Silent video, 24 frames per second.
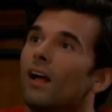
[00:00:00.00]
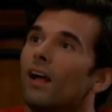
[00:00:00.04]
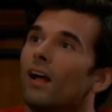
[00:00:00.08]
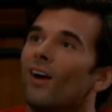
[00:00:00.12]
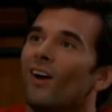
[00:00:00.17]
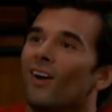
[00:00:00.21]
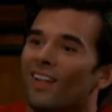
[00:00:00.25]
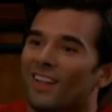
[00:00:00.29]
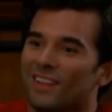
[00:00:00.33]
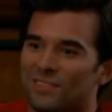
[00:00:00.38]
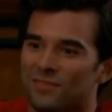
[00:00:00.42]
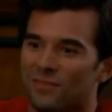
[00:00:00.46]

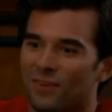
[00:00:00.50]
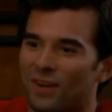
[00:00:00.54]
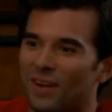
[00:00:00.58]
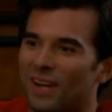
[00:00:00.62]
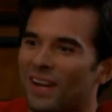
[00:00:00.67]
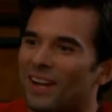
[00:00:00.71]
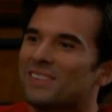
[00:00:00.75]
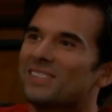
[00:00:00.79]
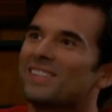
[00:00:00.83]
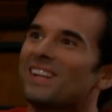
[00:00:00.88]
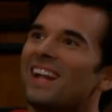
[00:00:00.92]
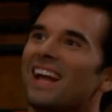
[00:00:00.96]
Oh, that's
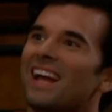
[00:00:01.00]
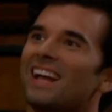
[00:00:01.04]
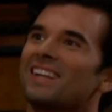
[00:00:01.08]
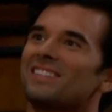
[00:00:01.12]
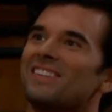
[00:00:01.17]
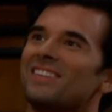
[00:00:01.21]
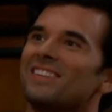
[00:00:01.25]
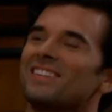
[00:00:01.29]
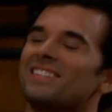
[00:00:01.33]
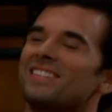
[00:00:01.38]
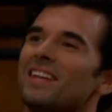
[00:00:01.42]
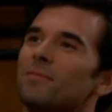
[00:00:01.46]
funny. I was going to
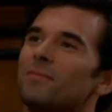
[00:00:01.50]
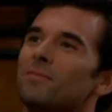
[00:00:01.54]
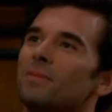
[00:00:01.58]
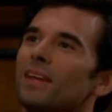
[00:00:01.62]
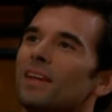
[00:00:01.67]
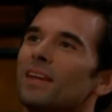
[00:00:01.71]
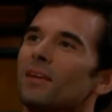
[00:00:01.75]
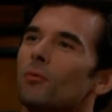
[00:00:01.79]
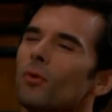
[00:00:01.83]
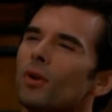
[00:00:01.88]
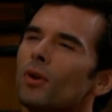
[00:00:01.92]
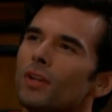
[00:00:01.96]
ask you the same
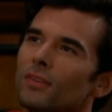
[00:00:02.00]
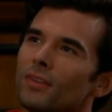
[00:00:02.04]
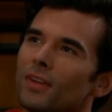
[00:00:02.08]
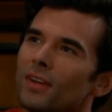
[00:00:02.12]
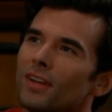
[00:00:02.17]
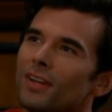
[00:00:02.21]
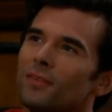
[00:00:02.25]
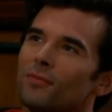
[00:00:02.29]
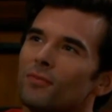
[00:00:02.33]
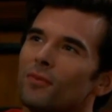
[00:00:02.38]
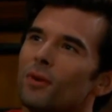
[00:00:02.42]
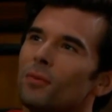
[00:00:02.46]
thing. Were you
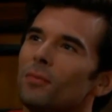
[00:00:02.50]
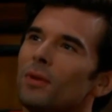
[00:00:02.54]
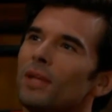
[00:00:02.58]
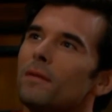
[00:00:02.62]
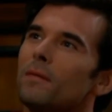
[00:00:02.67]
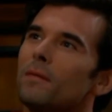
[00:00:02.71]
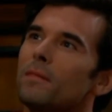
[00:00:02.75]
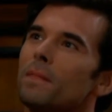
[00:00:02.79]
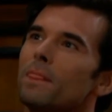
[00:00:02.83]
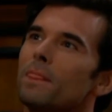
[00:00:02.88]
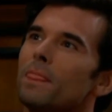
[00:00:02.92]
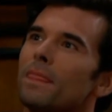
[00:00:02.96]
looking for me?
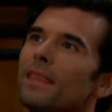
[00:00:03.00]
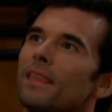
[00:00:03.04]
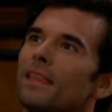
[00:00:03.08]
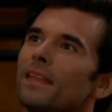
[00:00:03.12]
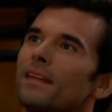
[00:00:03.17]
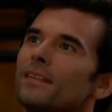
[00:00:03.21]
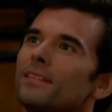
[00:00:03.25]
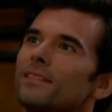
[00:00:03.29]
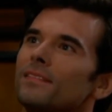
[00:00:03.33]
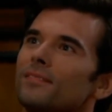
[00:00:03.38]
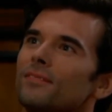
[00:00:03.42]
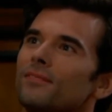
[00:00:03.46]

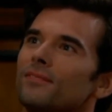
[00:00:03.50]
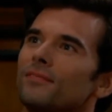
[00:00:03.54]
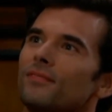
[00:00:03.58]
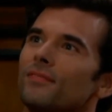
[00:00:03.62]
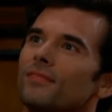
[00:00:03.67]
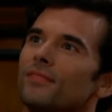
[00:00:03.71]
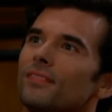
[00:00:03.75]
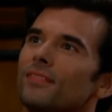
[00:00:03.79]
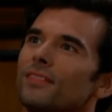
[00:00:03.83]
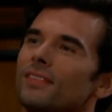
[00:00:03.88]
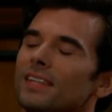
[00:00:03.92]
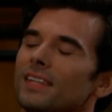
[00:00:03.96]

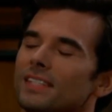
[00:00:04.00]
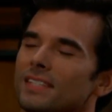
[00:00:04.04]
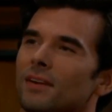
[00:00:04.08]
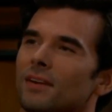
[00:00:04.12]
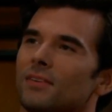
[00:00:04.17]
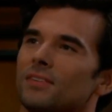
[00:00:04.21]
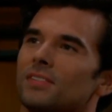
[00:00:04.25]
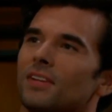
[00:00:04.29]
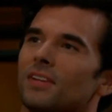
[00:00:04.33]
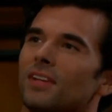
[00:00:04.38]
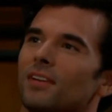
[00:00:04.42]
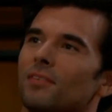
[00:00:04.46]
Because
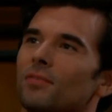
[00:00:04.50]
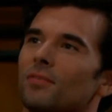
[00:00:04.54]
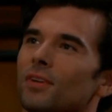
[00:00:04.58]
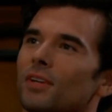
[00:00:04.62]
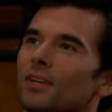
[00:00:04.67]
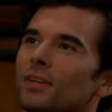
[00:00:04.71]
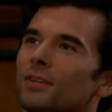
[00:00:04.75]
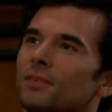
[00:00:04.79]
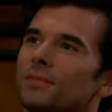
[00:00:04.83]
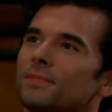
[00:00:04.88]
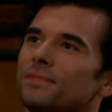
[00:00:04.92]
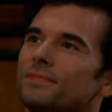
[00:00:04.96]
I was looking for
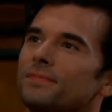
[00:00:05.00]
you.